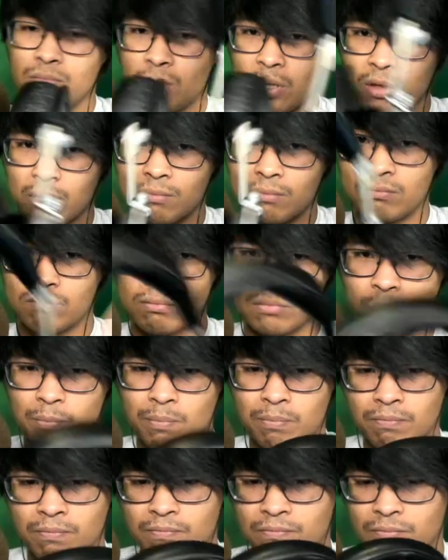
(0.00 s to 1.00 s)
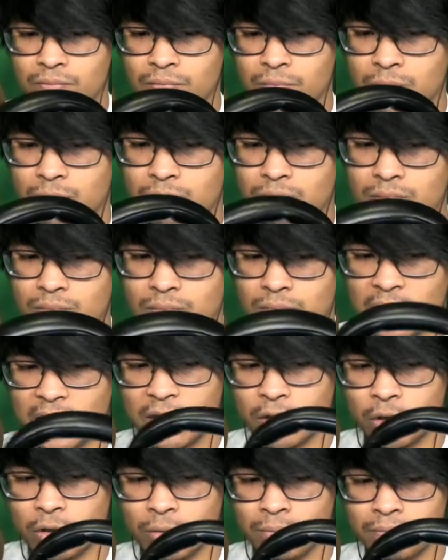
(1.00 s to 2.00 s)
like the
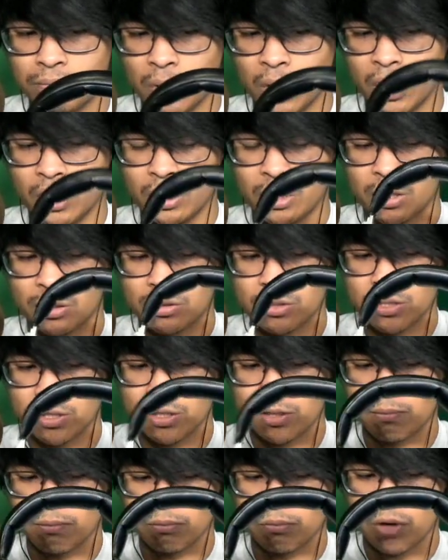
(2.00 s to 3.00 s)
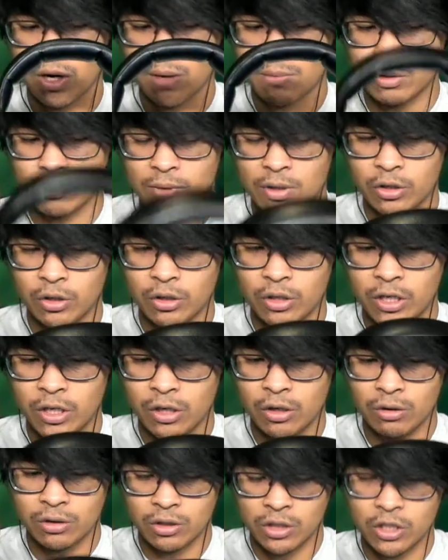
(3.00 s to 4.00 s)
leather part that wraps around your
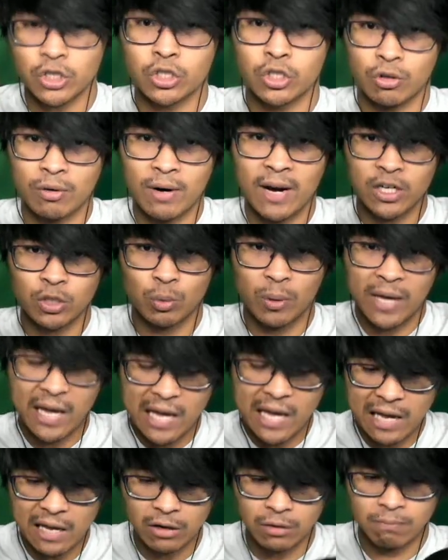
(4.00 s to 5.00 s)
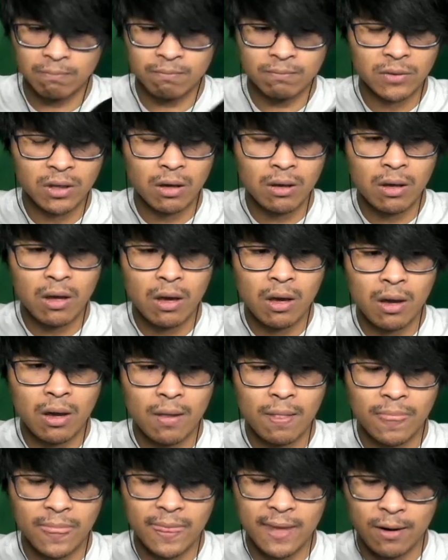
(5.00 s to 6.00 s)
ear and touches your actual head.
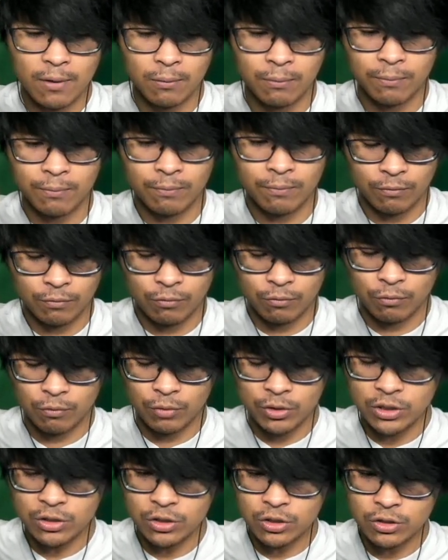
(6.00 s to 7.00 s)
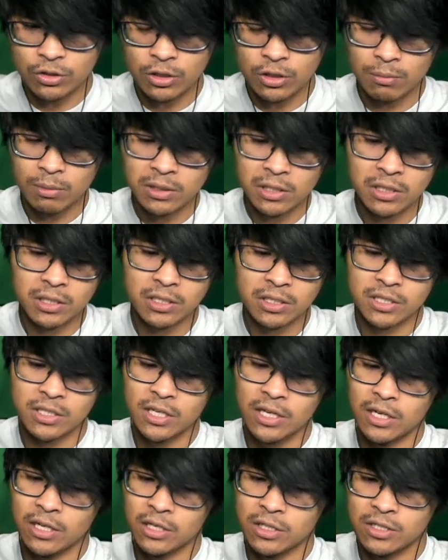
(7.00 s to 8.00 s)
Now, what's interesting about the
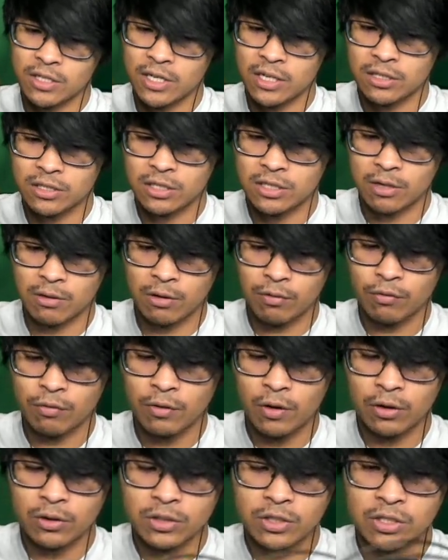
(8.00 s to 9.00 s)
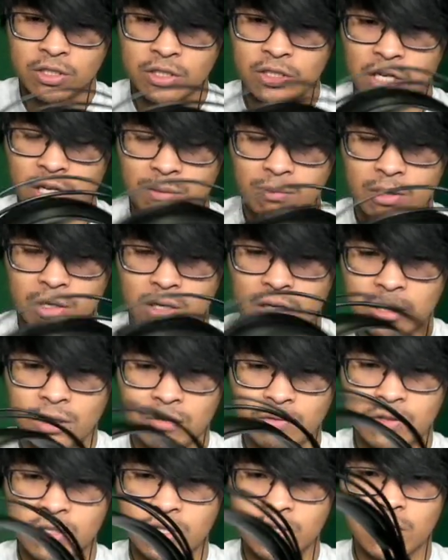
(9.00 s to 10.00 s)
design is that it follows the same kind
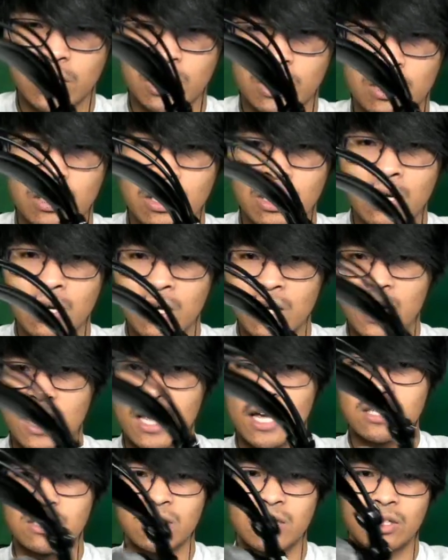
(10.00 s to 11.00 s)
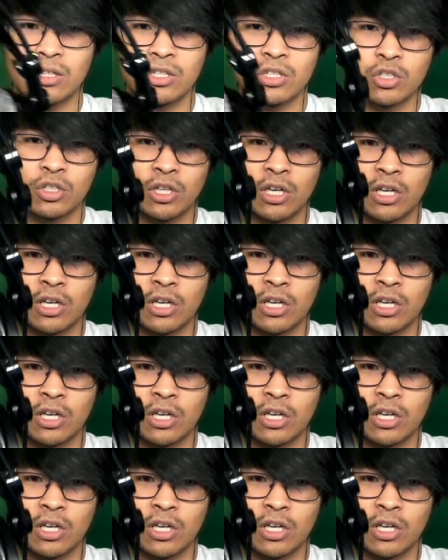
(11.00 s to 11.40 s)
of design as like this